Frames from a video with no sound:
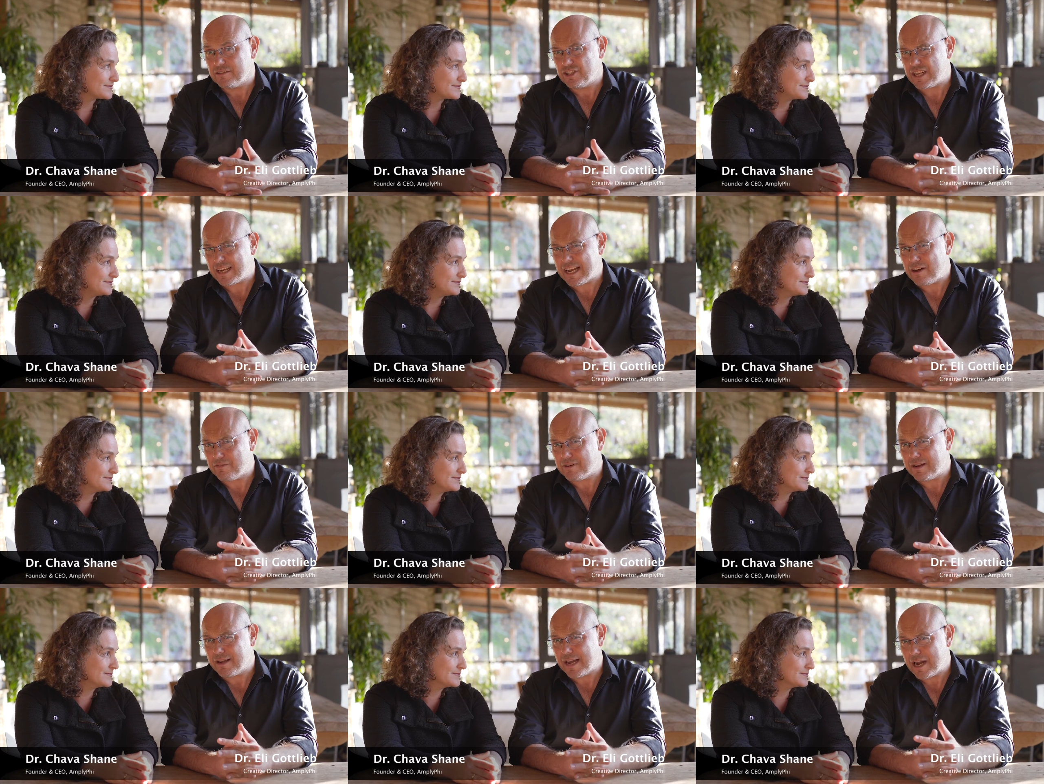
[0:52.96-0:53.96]
Speaker 1: check
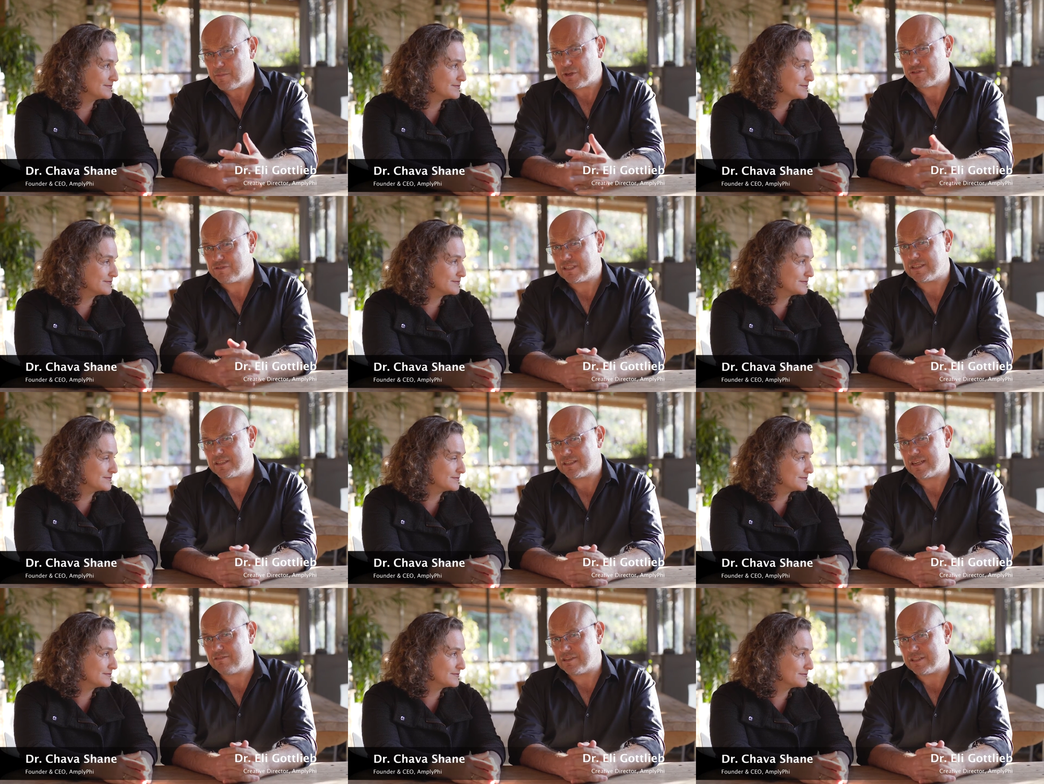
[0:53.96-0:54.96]
out how much
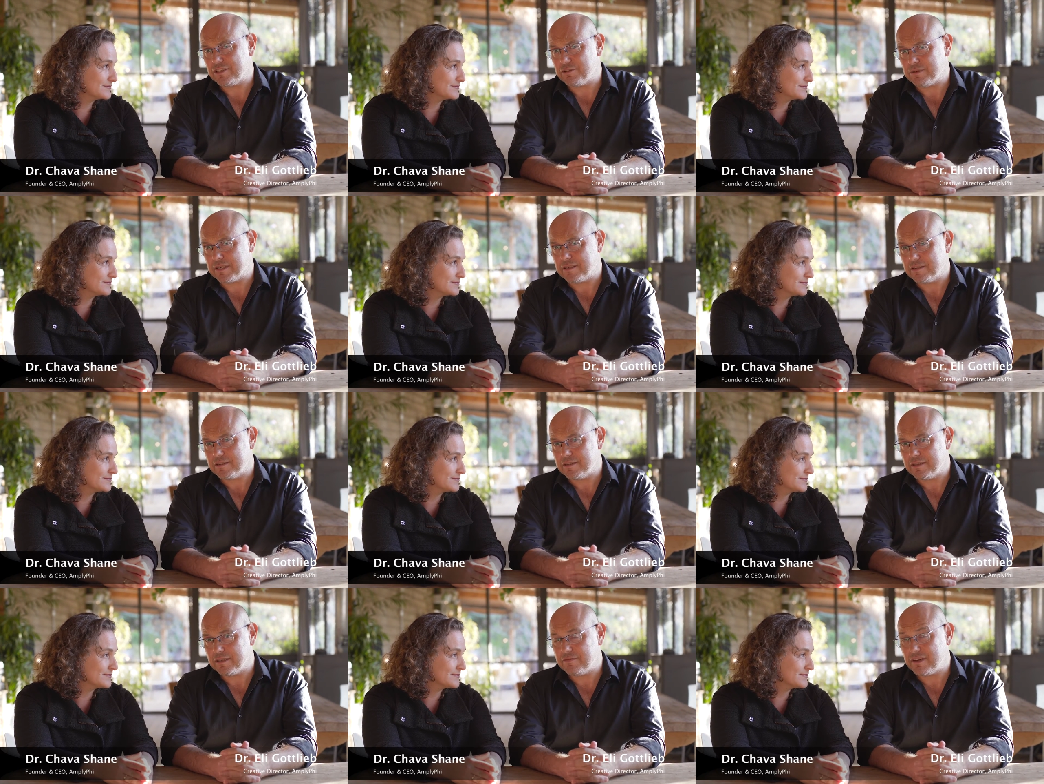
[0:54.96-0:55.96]
resistance there is to it.
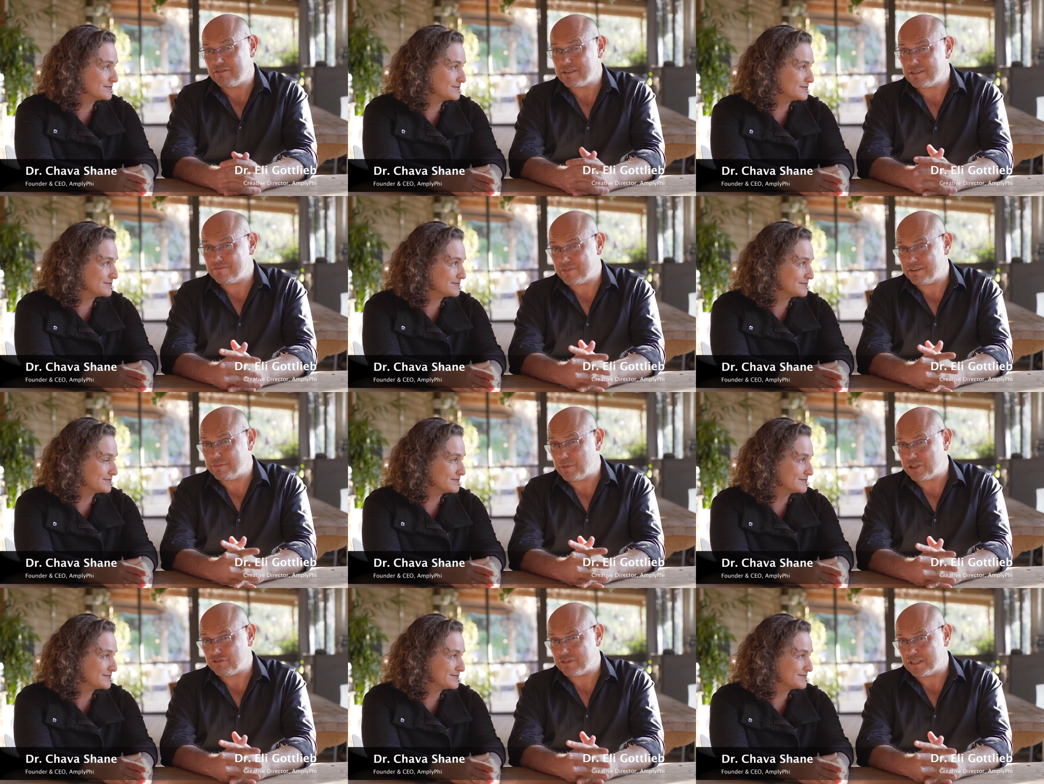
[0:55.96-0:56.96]
If there isn't very
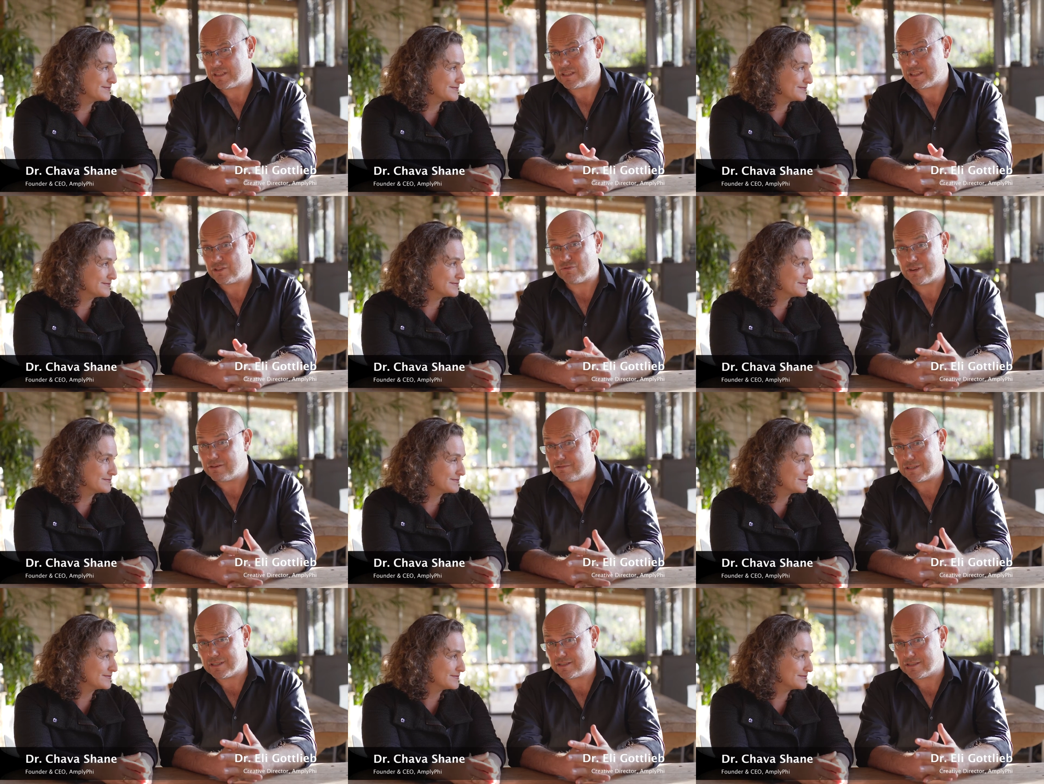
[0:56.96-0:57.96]
much resistance or no
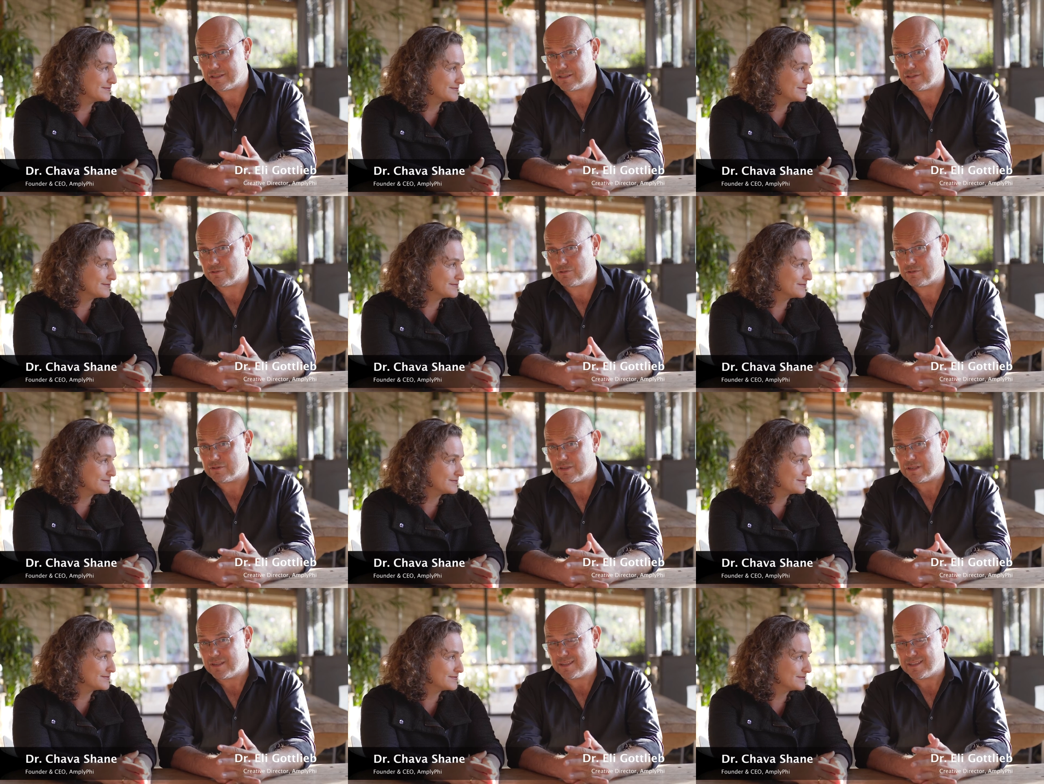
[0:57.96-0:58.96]
resistance at all,
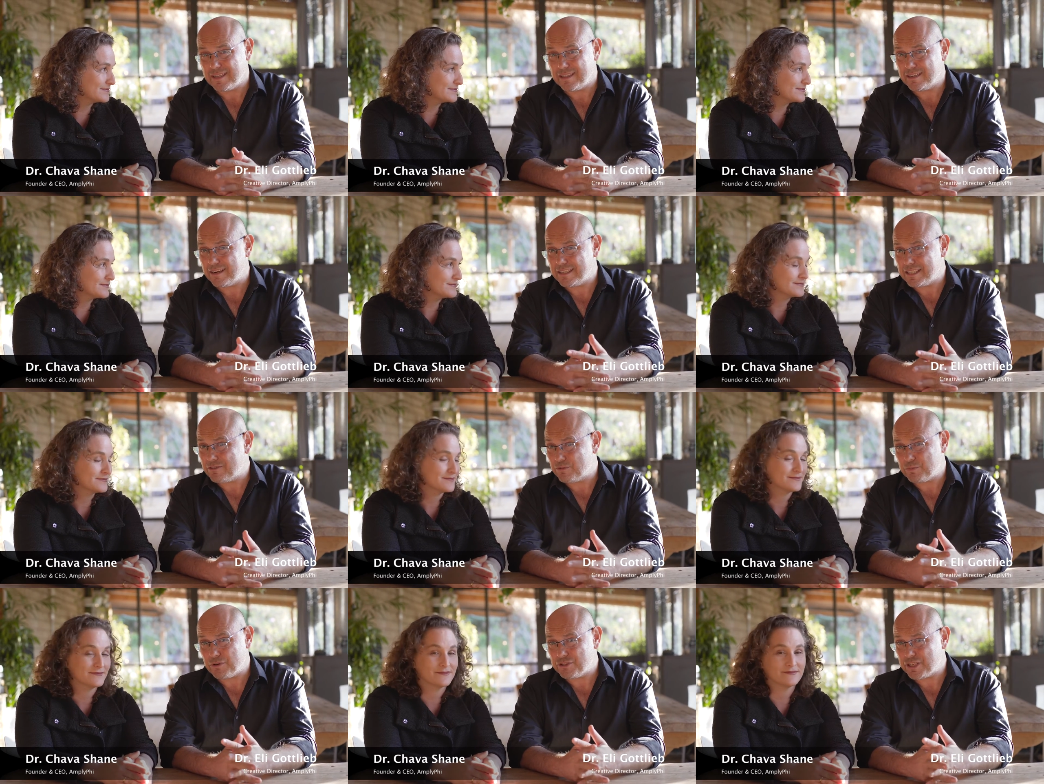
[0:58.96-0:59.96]
then the idea
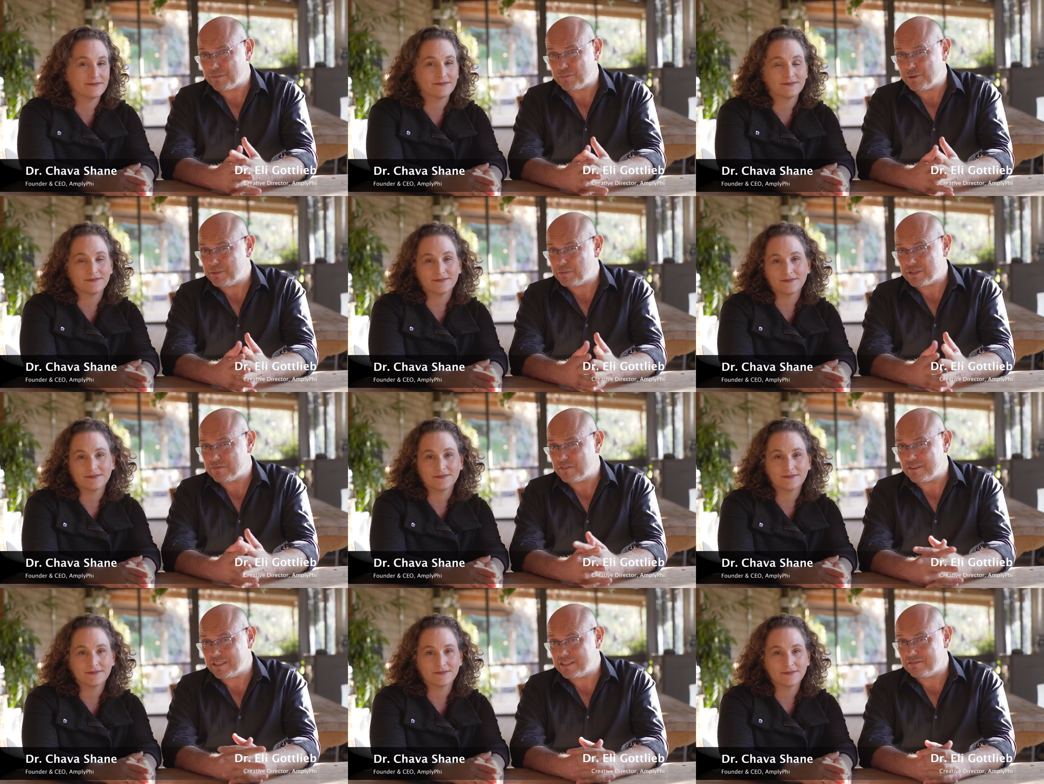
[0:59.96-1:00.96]
or project probably wasn't
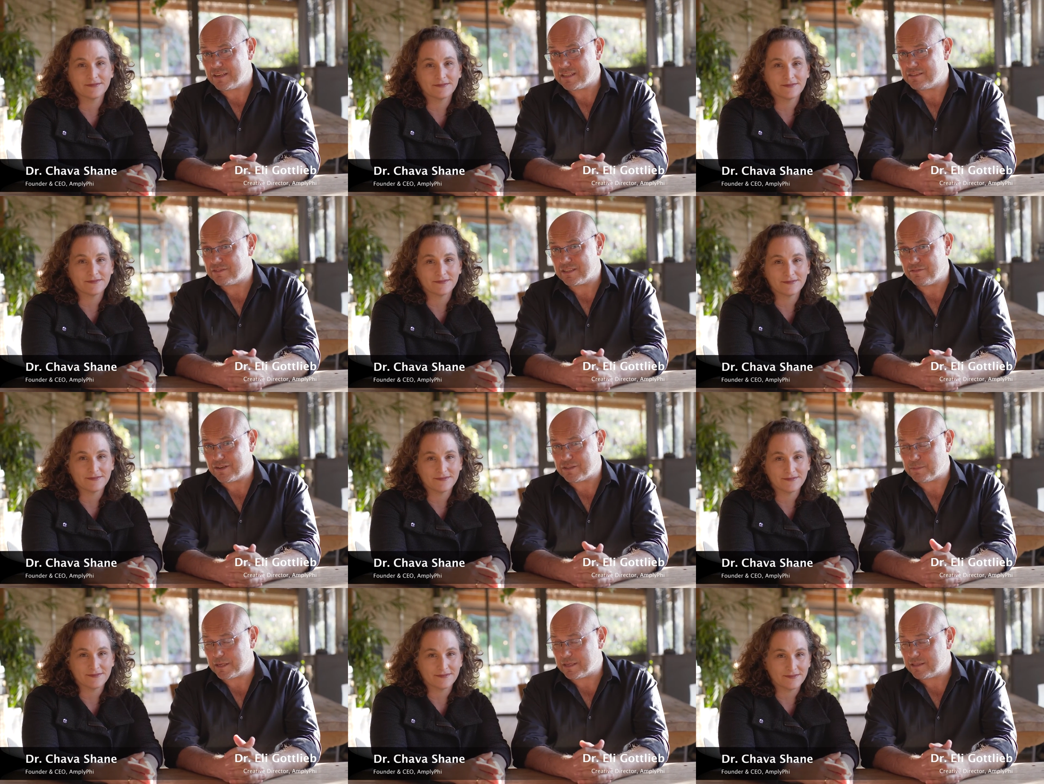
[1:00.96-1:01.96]
very innovative in the
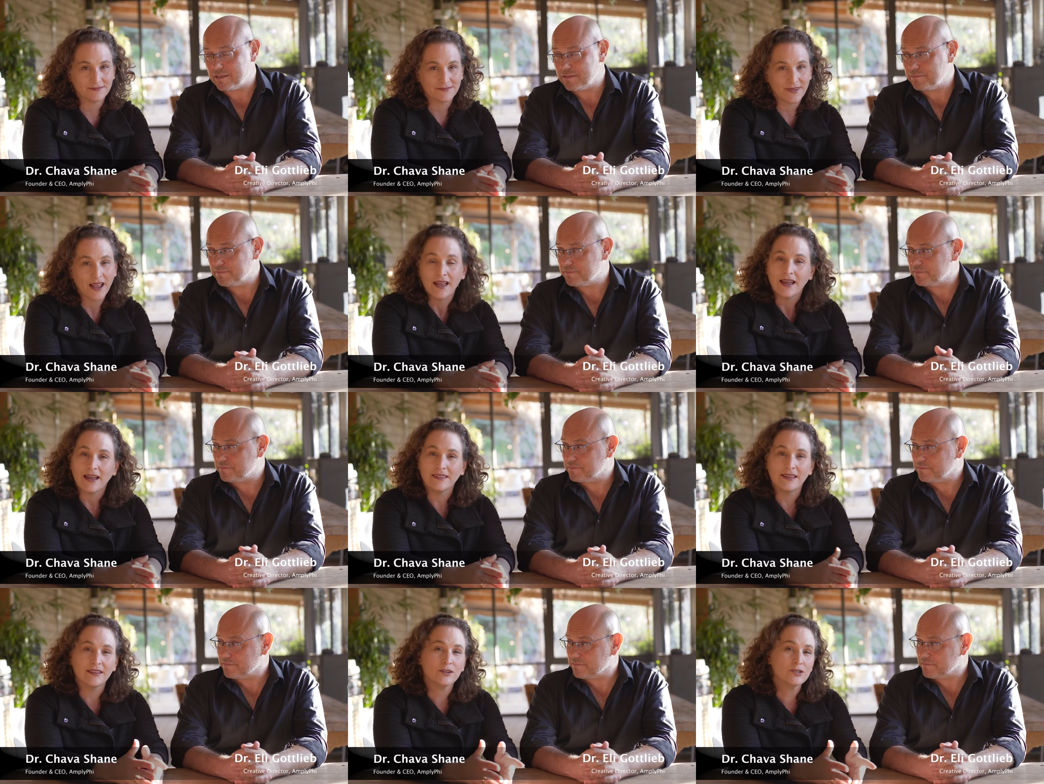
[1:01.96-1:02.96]
first place.
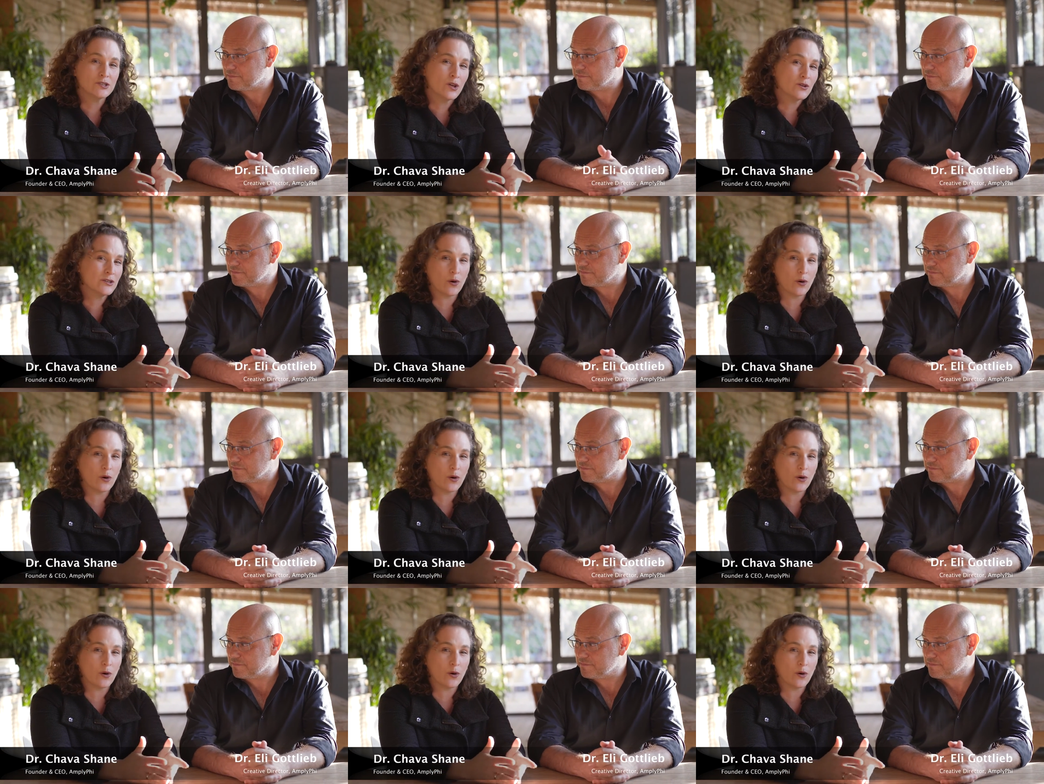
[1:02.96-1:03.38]
Speaker 2: And then there's those